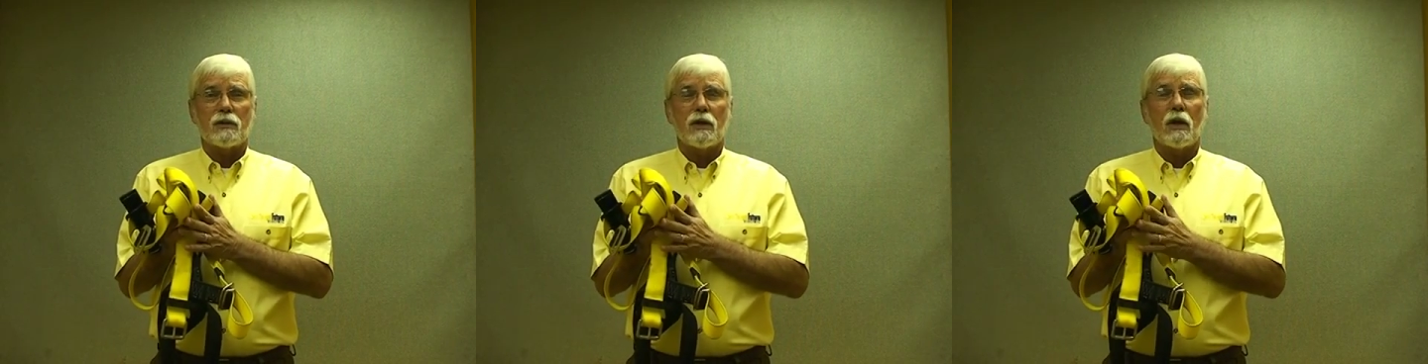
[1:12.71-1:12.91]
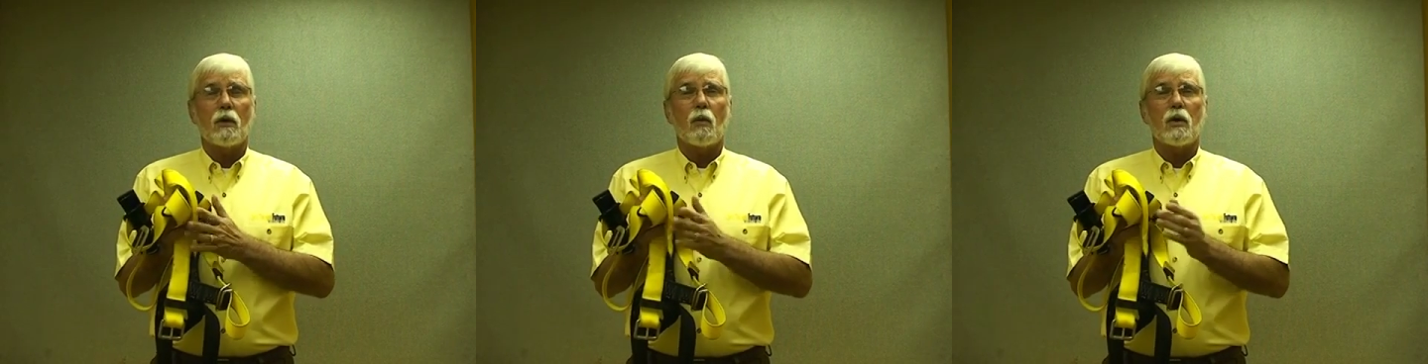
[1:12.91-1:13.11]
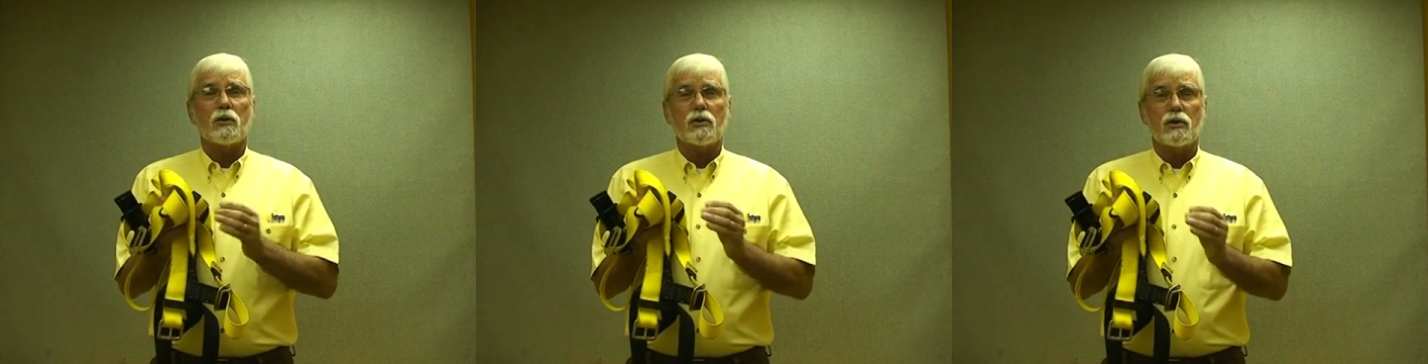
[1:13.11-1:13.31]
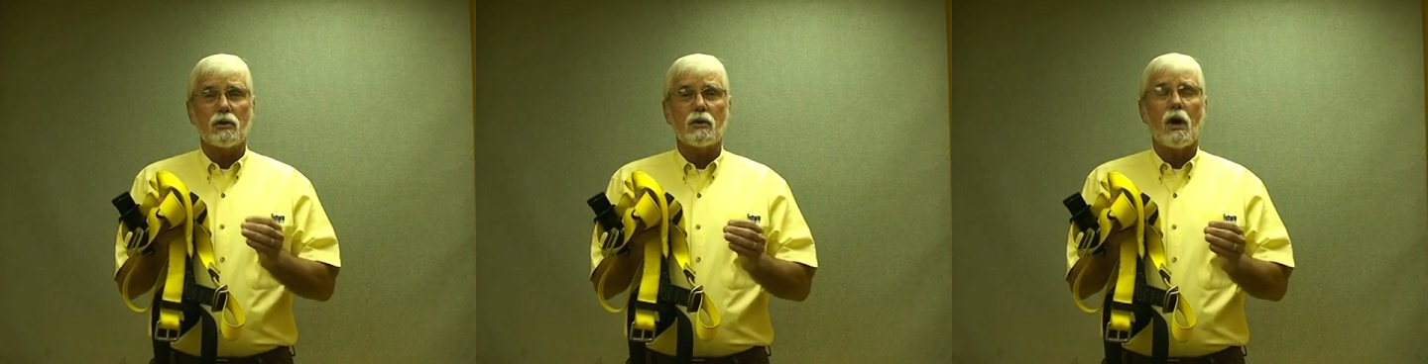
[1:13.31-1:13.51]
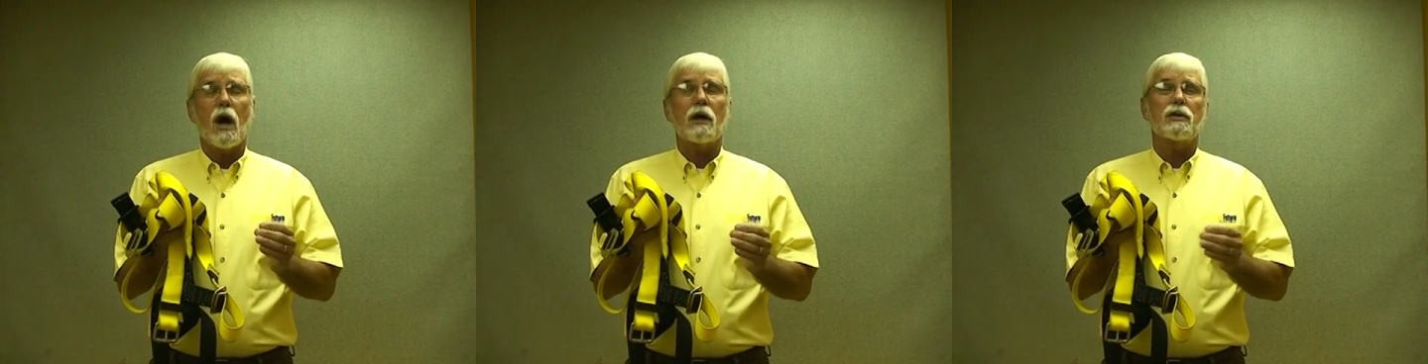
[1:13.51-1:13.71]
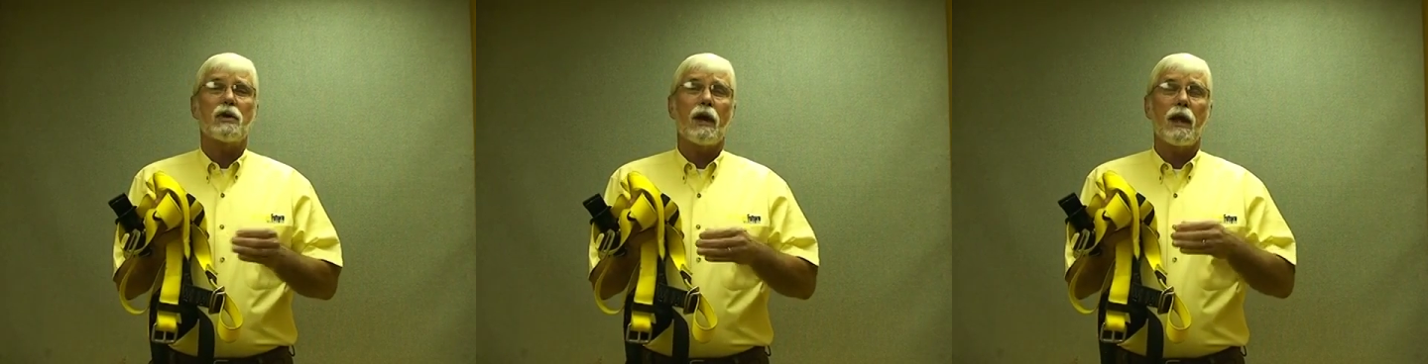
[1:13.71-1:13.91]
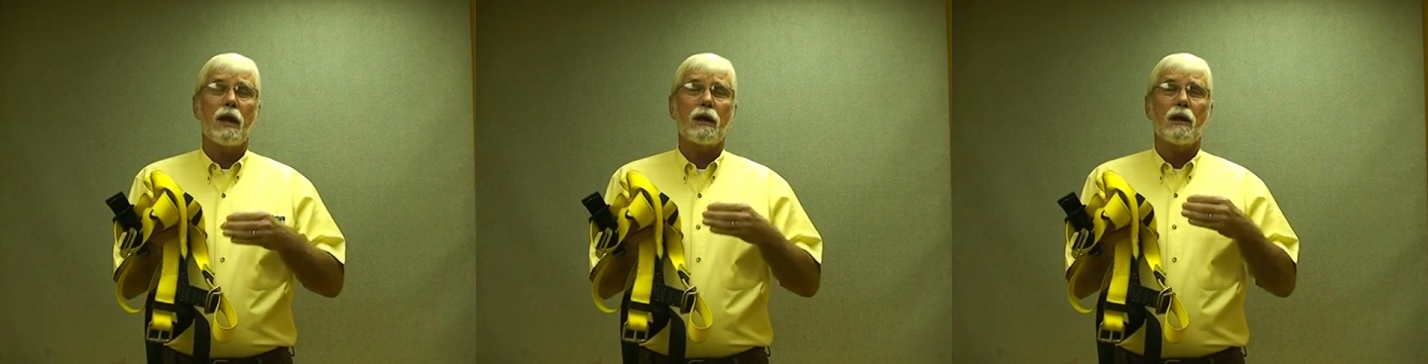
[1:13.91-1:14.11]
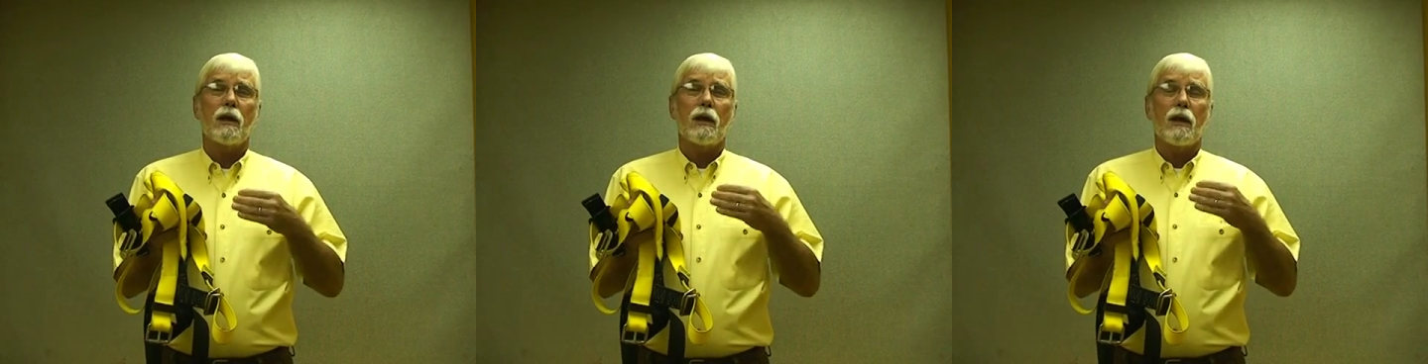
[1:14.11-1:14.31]
In other words, do not
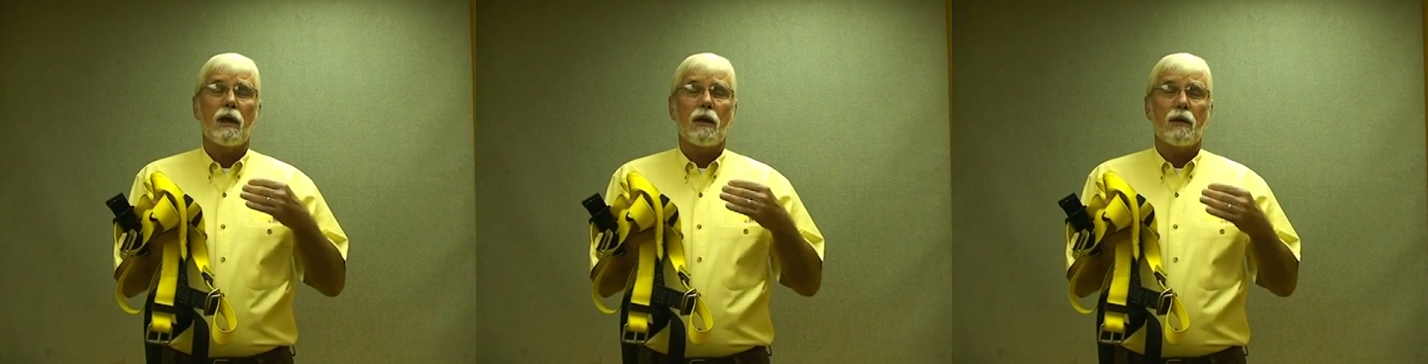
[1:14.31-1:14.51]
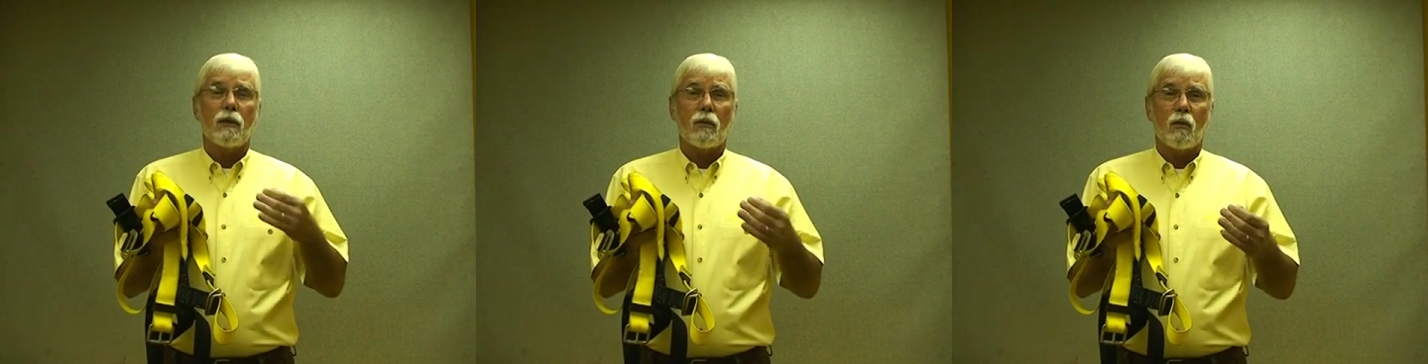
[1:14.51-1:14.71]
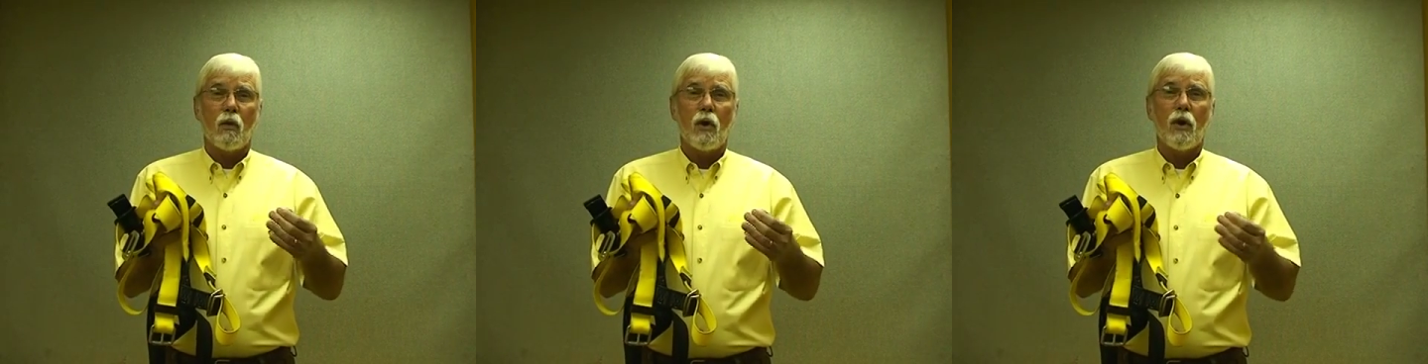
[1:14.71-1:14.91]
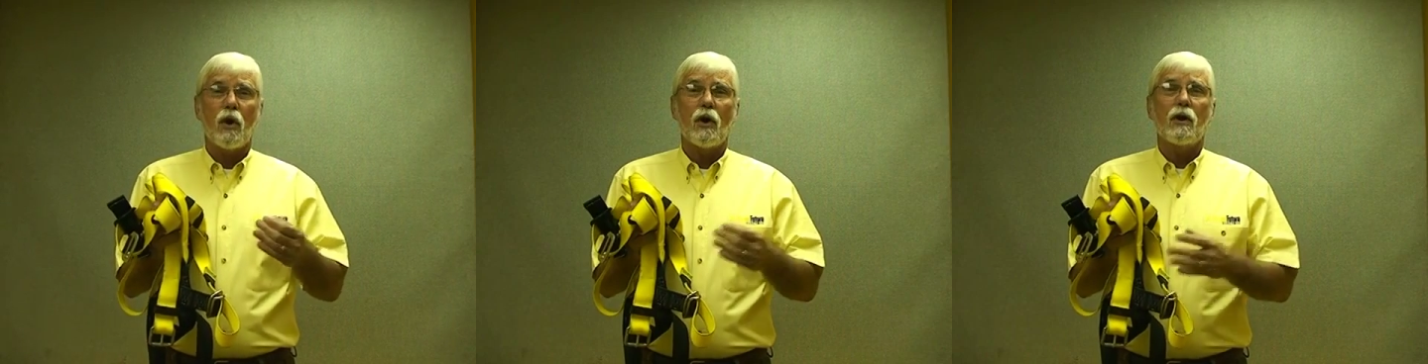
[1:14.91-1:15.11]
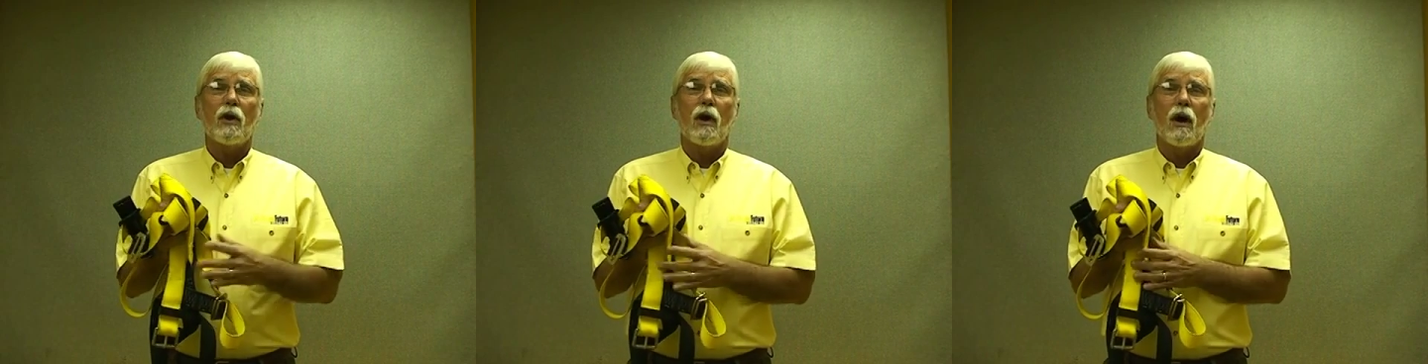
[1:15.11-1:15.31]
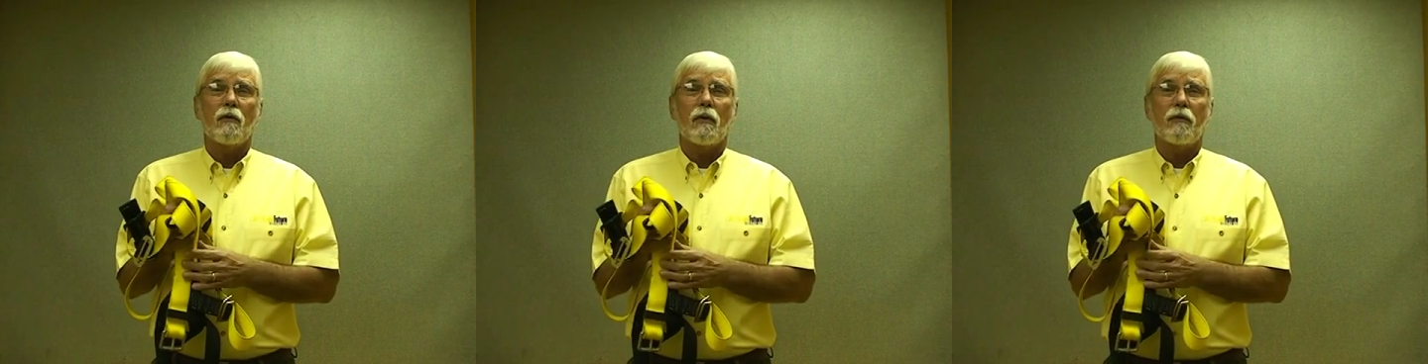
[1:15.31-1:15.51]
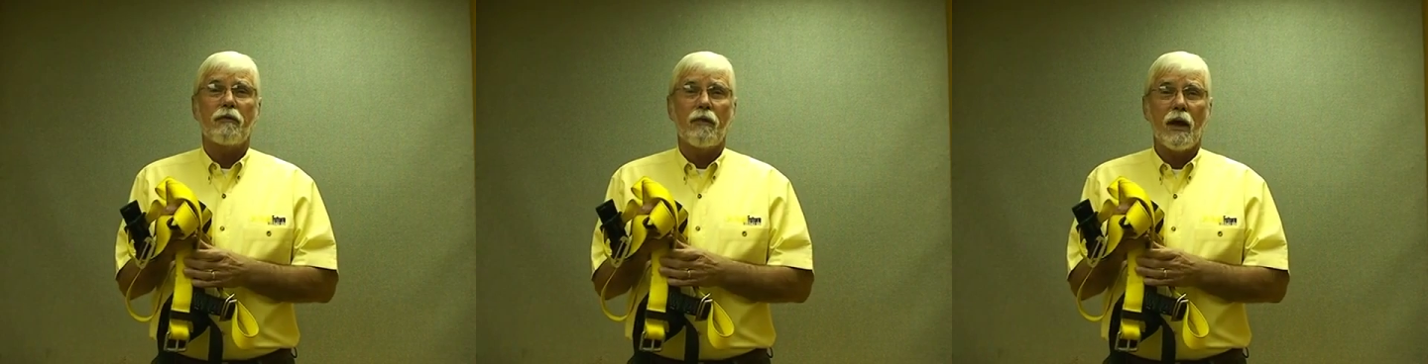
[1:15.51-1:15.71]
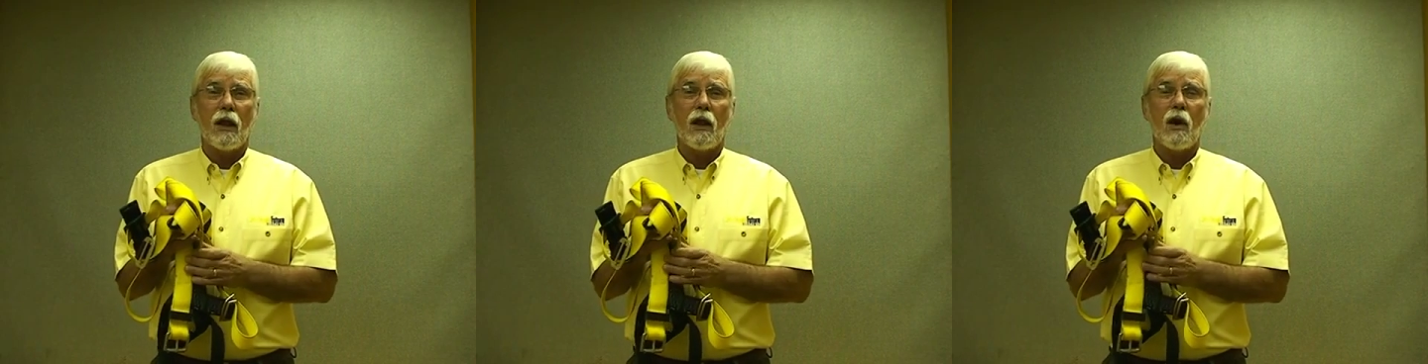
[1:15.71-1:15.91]
take the word of a
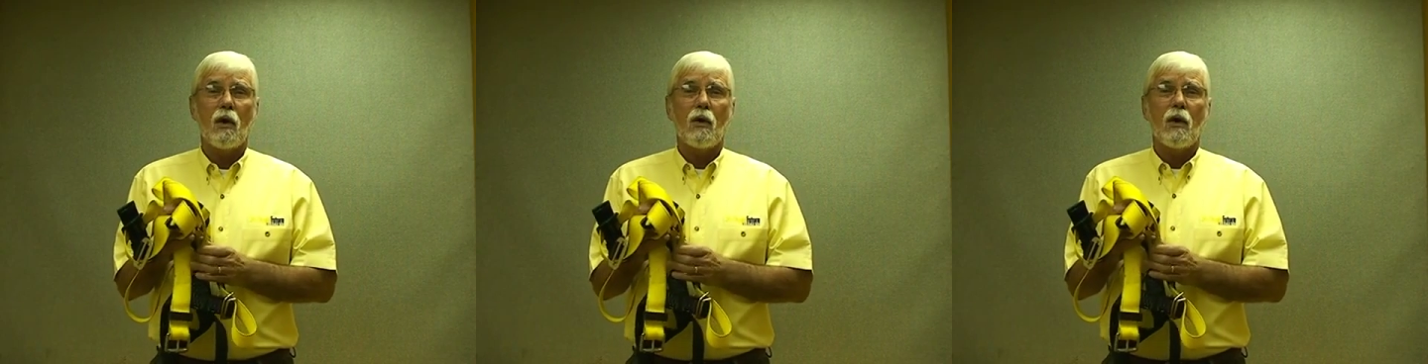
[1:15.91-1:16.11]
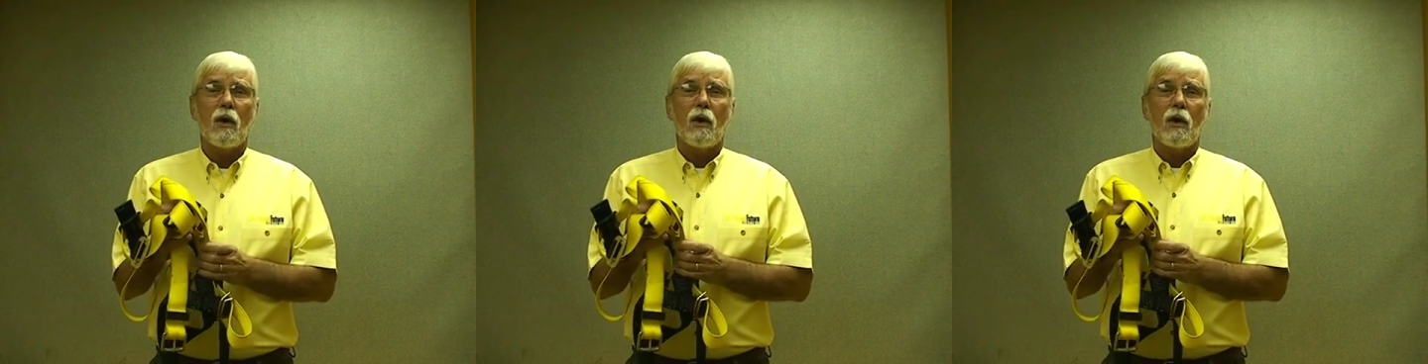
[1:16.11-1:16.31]
fellow